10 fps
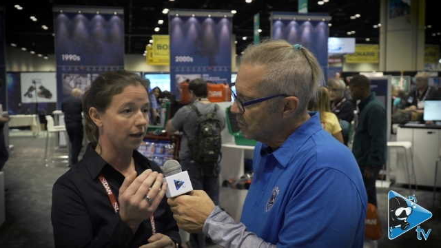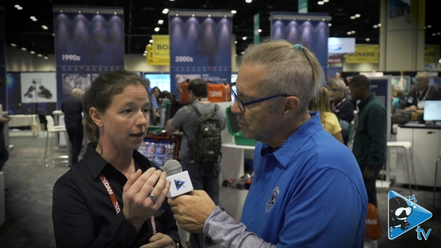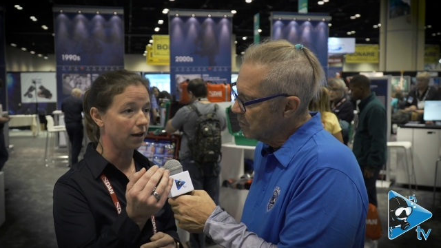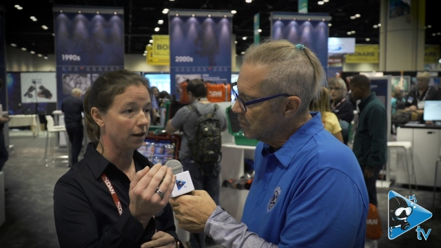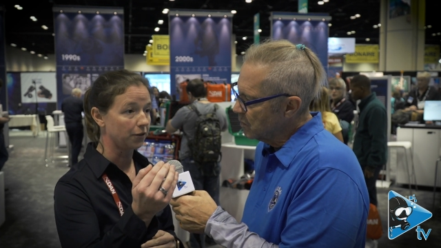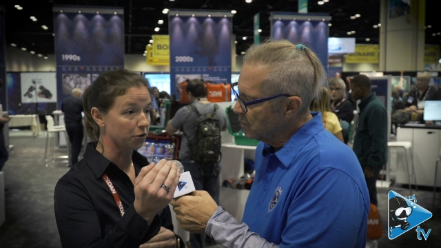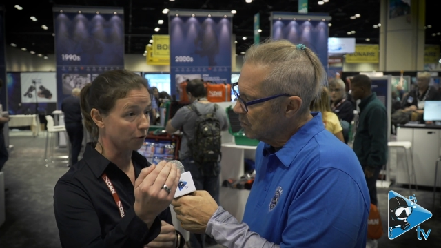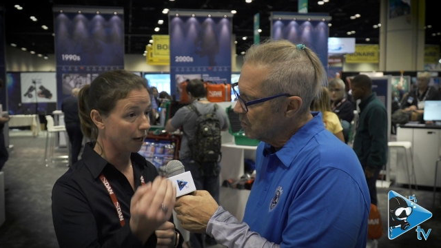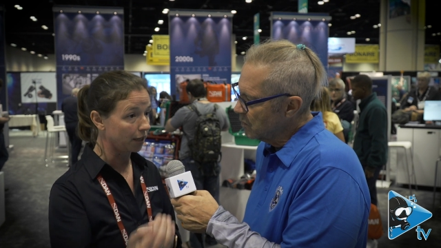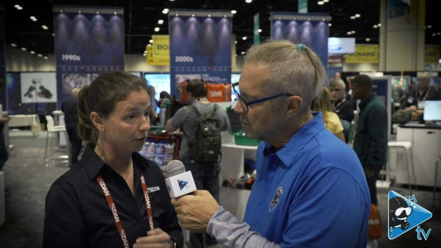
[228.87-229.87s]
Speaker 1: uh, the
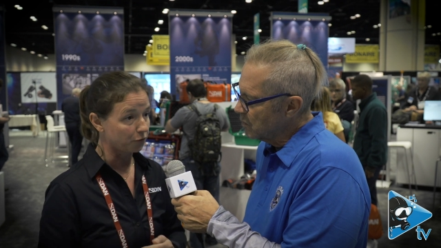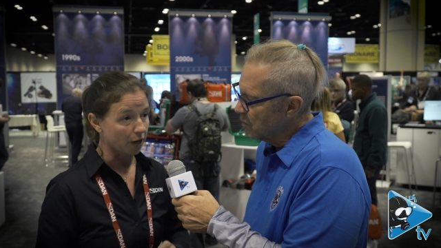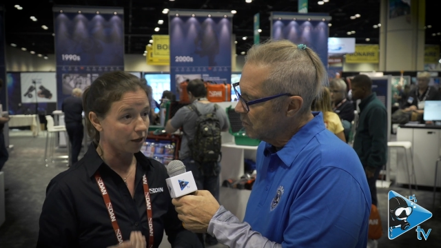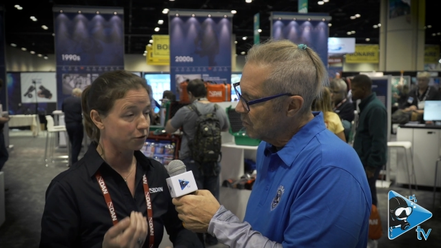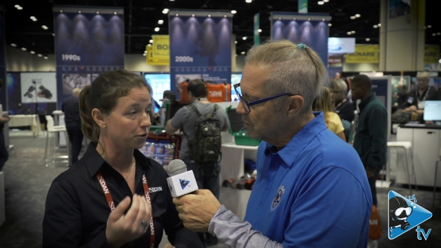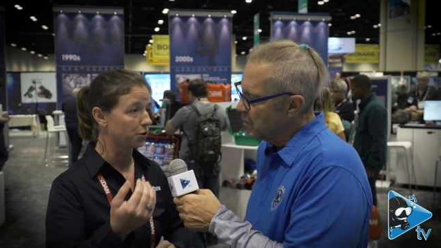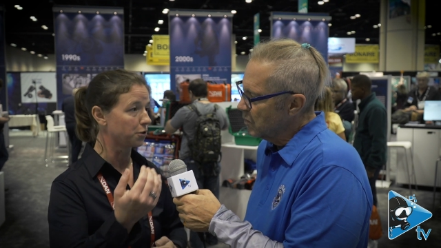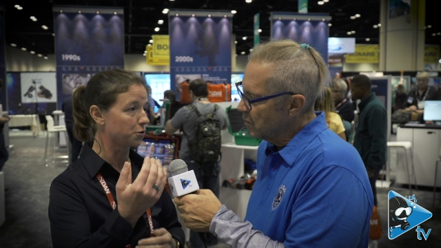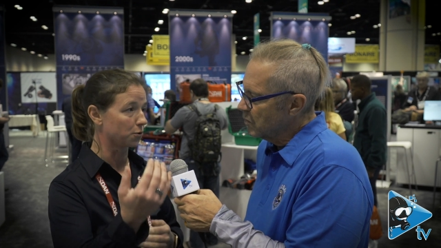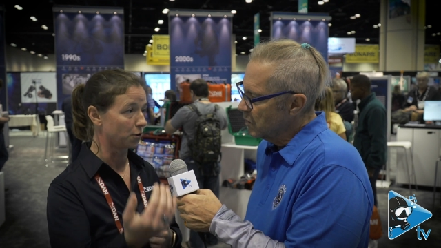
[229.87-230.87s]
gradient
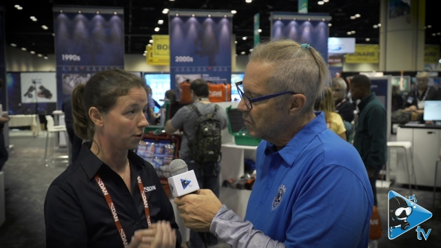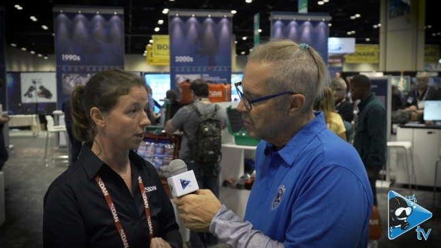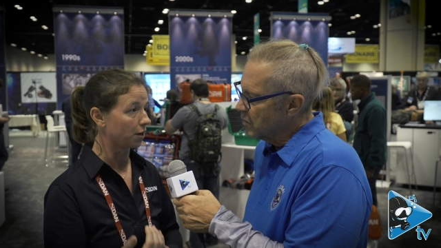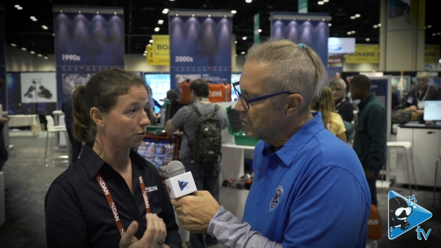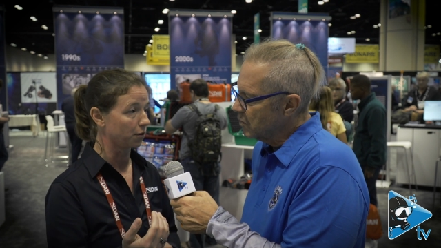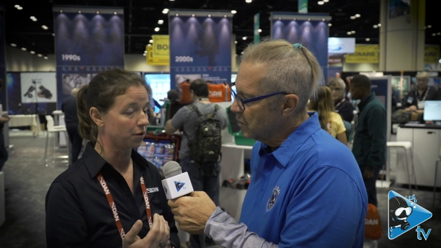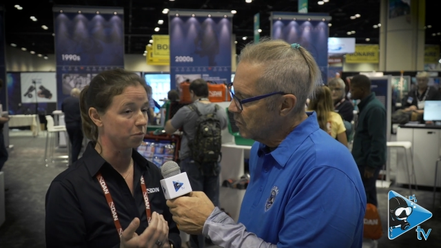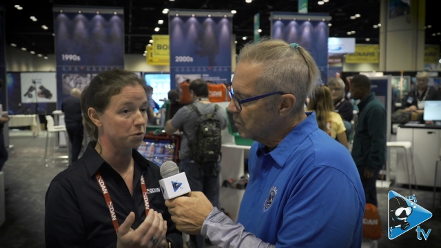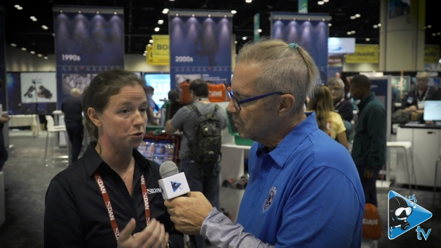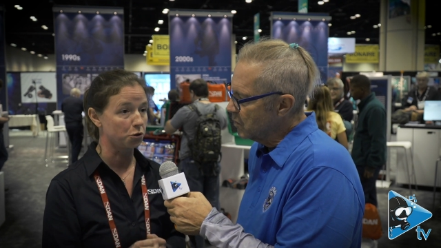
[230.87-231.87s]
factors or the
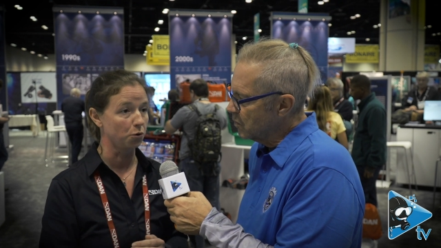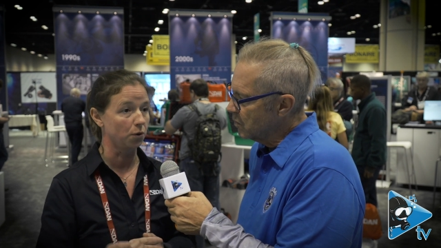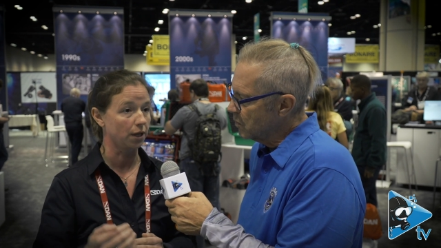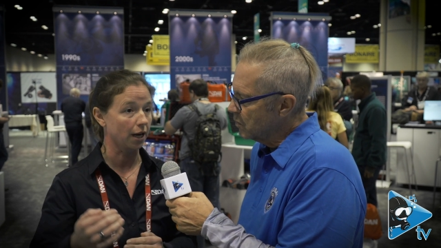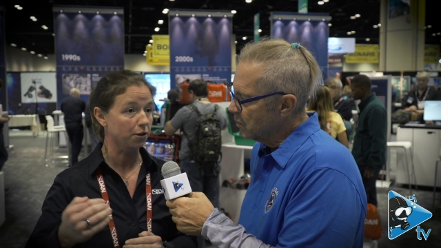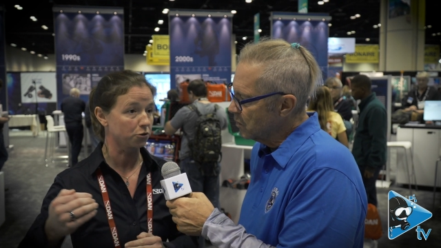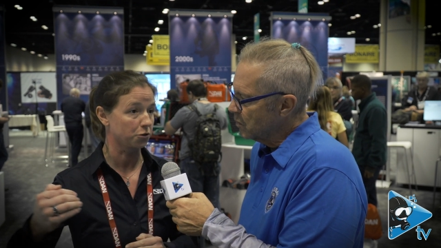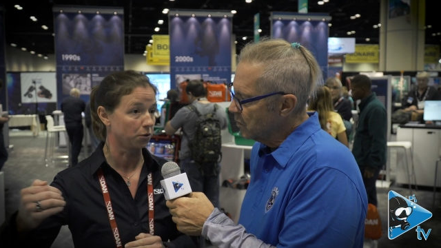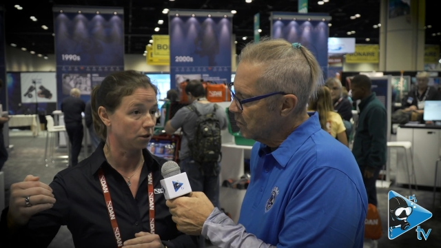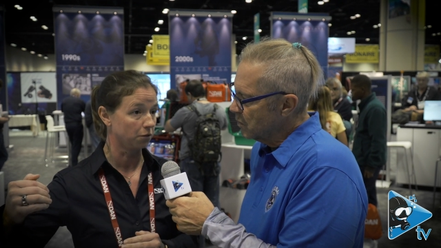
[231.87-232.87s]
algorithms to an
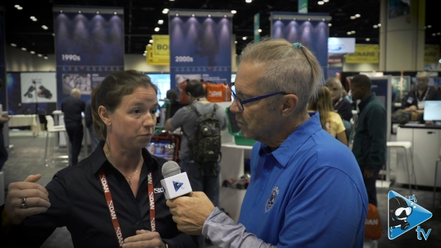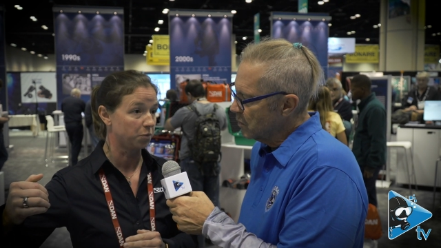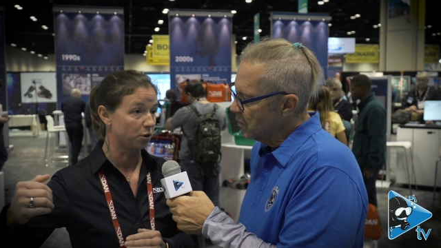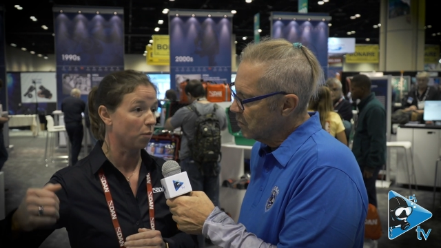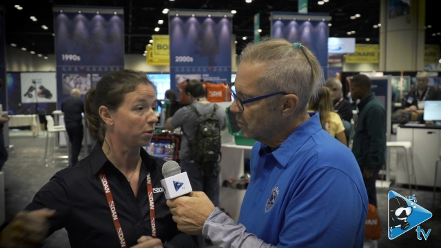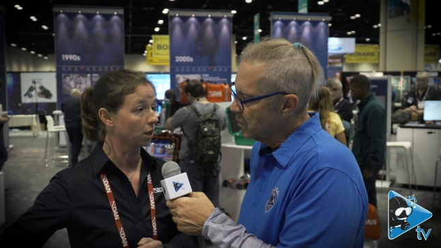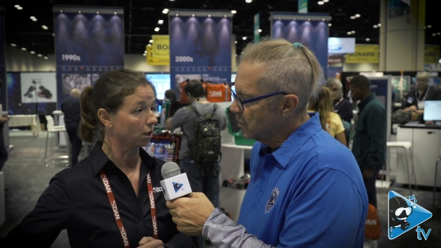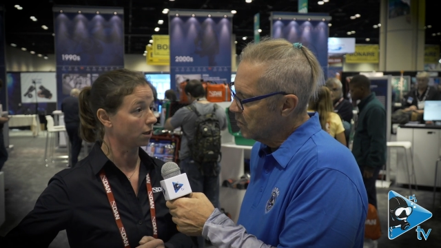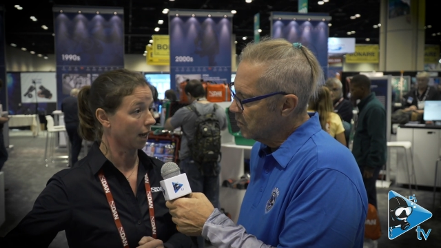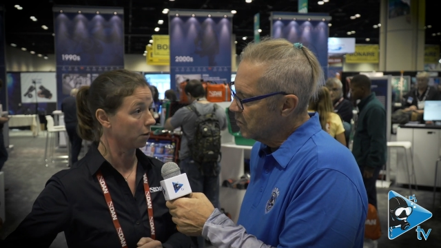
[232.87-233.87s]
actual Doppler
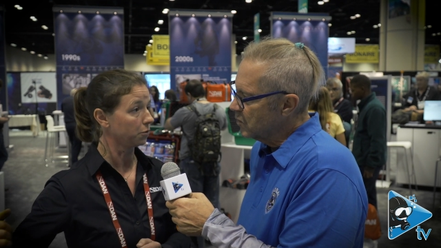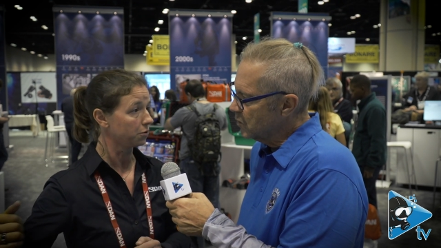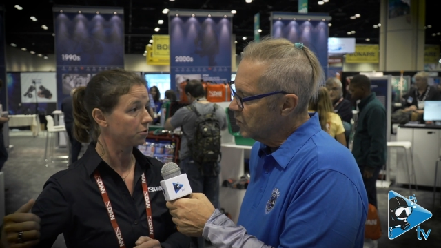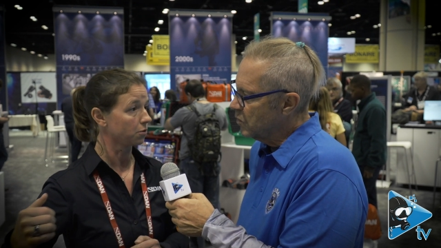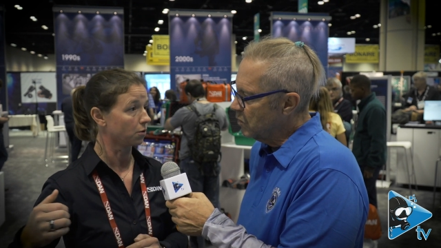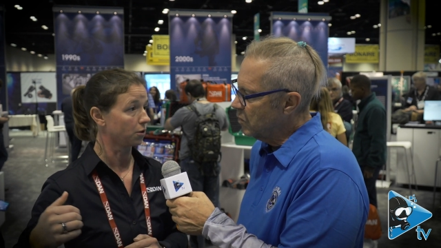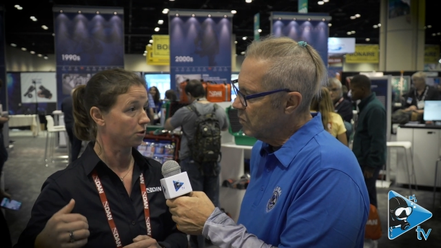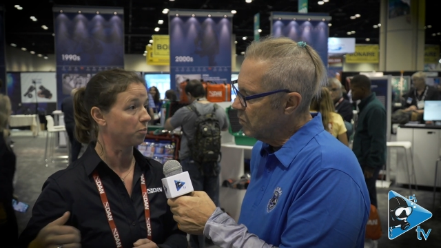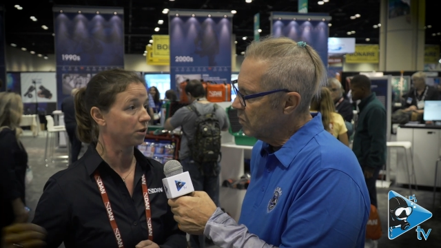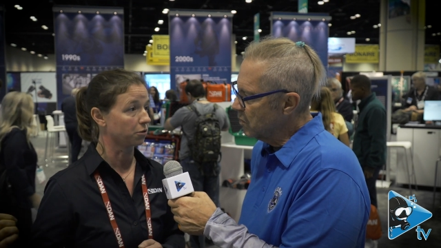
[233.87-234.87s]
count or
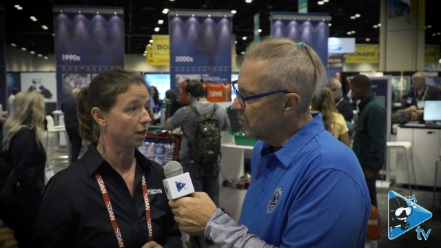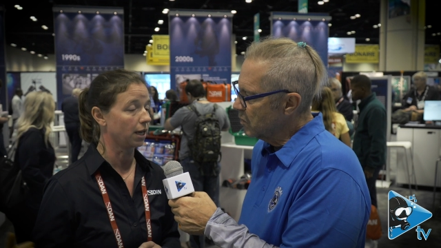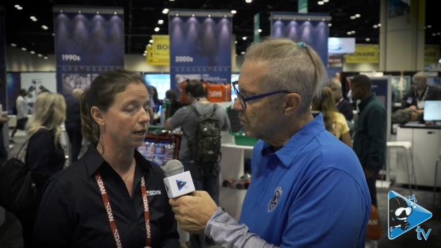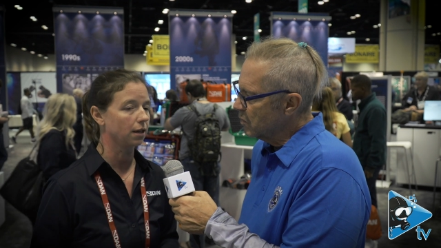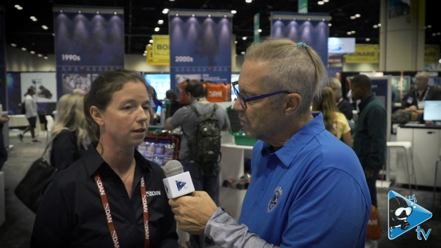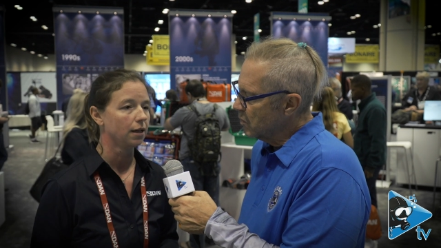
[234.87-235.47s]
Doppler grading,